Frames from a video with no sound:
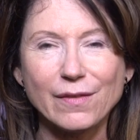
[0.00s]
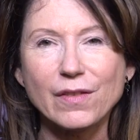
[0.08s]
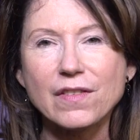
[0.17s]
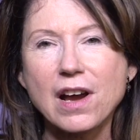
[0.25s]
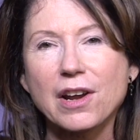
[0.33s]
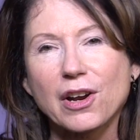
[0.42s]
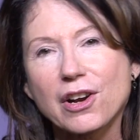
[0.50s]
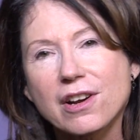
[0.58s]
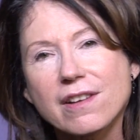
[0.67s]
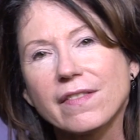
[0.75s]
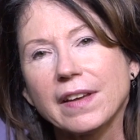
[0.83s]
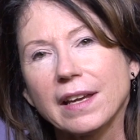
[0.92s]
And if you've not
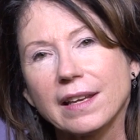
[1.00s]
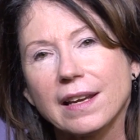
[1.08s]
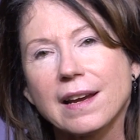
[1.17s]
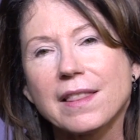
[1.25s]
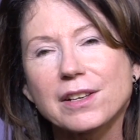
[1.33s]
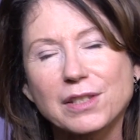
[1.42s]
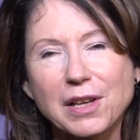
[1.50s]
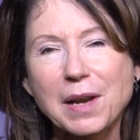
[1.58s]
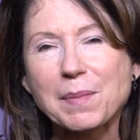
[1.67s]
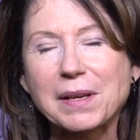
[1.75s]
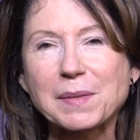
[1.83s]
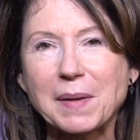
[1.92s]
heard of it, uh, there's a
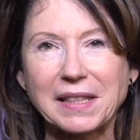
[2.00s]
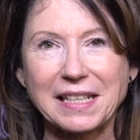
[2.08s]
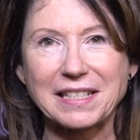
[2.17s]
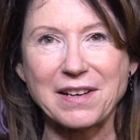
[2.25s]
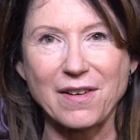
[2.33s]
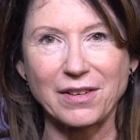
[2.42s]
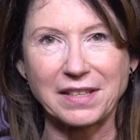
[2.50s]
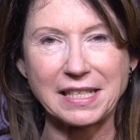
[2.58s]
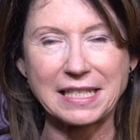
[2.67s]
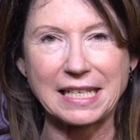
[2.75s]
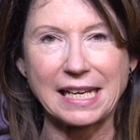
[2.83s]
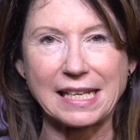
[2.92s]
lot of buzz about this novel
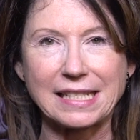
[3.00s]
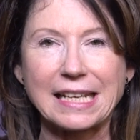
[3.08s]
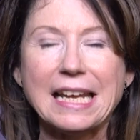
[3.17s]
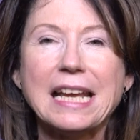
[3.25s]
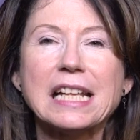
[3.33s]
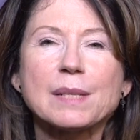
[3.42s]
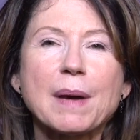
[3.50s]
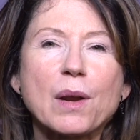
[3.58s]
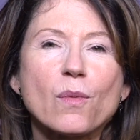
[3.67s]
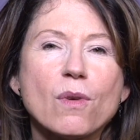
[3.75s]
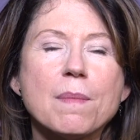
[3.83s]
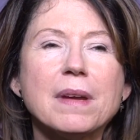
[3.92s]
these days. It's
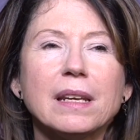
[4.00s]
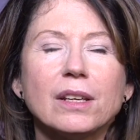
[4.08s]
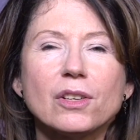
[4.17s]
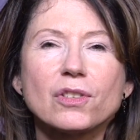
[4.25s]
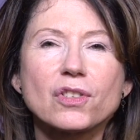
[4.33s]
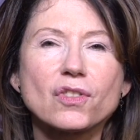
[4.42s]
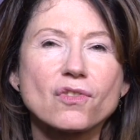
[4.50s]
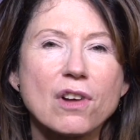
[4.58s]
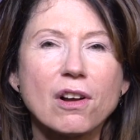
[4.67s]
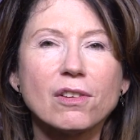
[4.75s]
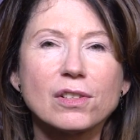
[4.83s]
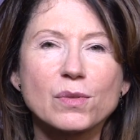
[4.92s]
about a woman who
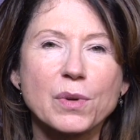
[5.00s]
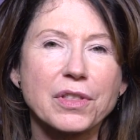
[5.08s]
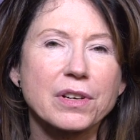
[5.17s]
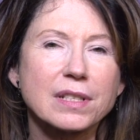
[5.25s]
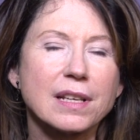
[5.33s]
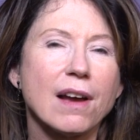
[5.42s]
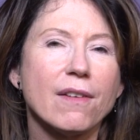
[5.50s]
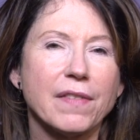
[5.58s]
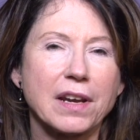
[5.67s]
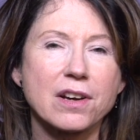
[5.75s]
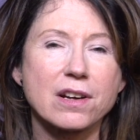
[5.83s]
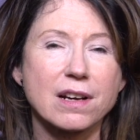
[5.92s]
struggles with
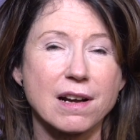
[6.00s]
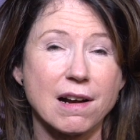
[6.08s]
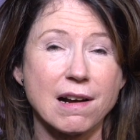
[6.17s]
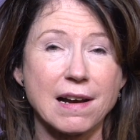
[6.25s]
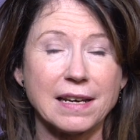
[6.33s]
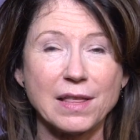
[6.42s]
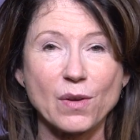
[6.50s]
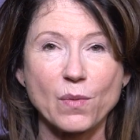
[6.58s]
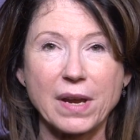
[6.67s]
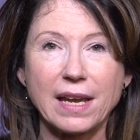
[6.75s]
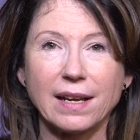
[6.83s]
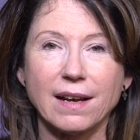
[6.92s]
herself and her God in
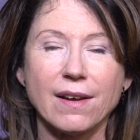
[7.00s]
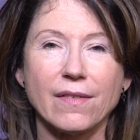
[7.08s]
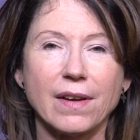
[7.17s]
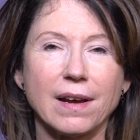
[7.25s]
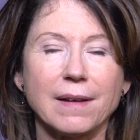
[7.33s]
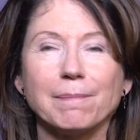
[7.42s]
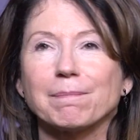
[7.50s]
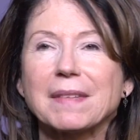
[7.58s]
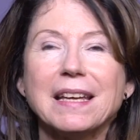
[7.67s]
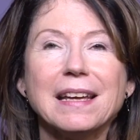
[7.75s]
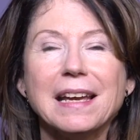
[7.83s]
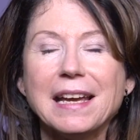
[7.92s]
the wake of a
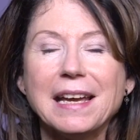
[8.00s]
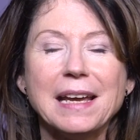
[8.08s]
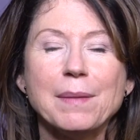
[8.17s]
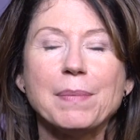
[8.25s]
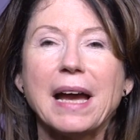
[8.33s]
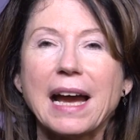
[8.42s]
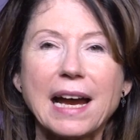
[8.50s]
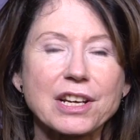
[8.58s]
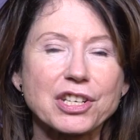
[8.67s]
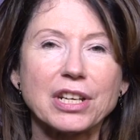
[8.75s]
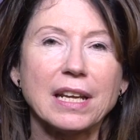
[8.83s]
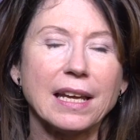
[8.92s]

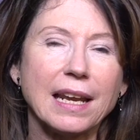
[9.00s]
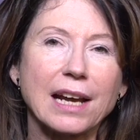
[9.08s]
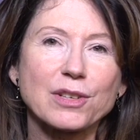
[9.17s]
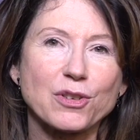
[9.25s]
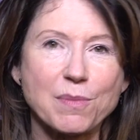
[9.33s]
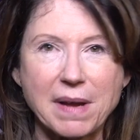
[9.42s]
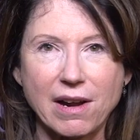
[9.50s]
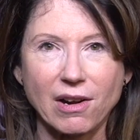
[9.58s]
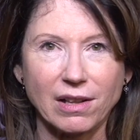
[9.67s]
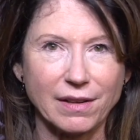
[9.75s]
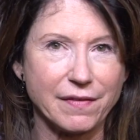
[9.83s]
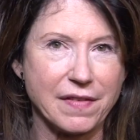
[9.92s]
passionate
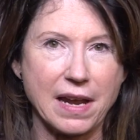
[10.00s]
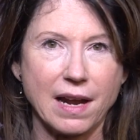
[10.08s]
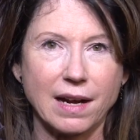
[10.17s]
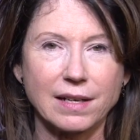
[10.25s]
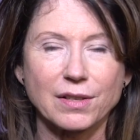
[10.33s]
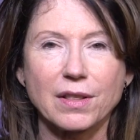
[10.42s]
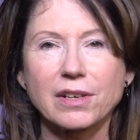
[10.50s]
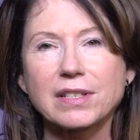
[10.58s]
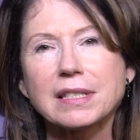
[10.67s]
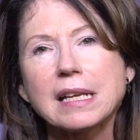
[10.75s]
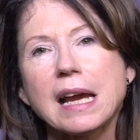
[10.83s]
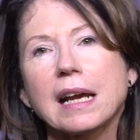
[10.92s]
extramarital affair. So
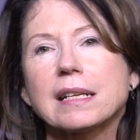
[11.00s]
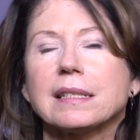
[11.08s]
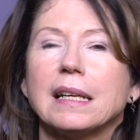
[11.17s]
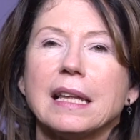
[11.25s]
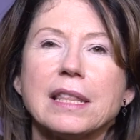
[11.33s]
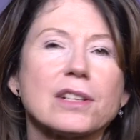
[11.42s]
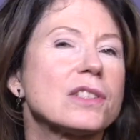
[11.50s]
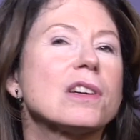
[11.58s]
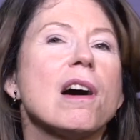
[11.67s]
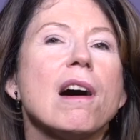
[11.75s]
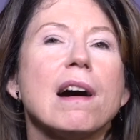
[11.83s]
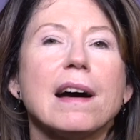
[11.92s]
there's sex, and
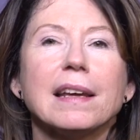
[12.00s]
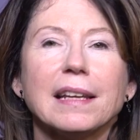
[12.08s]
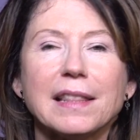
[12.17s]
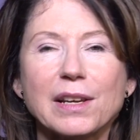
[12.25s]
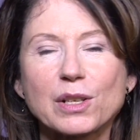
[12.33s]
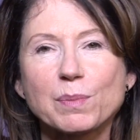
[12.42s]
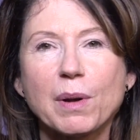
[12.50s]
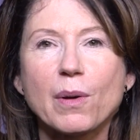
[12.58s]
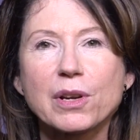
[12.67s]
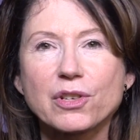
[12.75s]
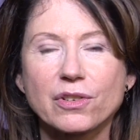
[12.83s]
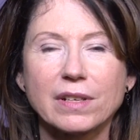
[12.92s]
there's God, and there's
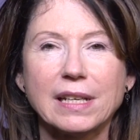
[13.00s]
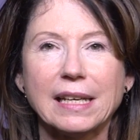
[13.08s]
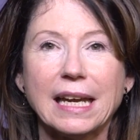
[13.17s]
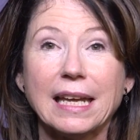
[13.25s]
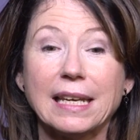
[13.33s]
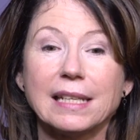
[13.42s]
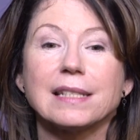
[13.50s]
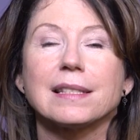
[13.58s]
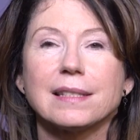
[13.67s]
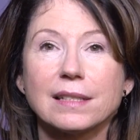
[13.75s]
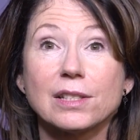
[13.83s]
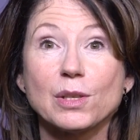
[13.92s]
poetry, and
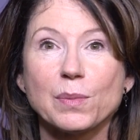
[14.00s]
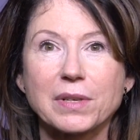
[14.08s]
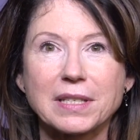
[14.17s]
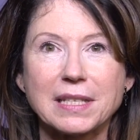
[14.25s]
it's super